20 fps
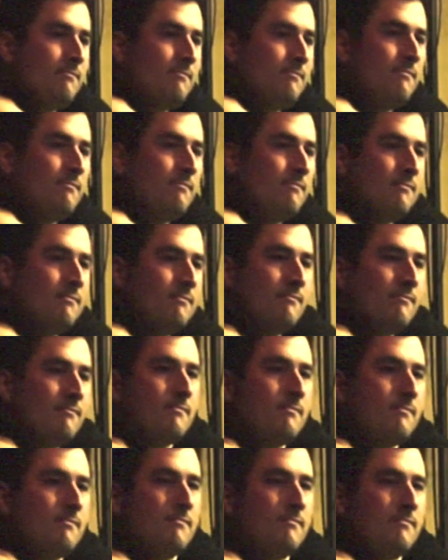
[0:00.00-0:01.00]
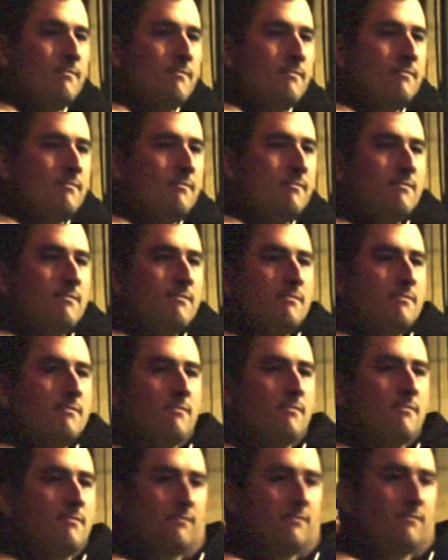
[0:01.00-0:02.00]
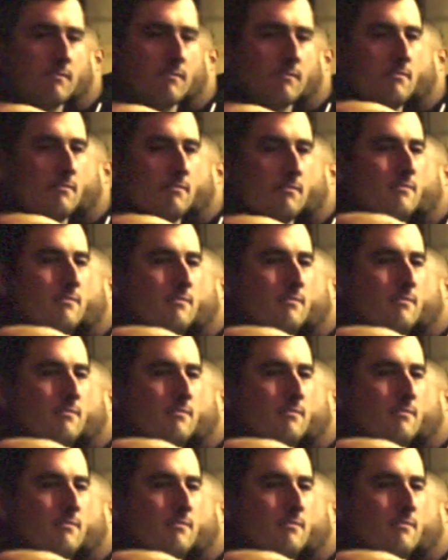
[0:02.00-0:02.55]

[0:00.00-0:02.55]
The person shown says nothing.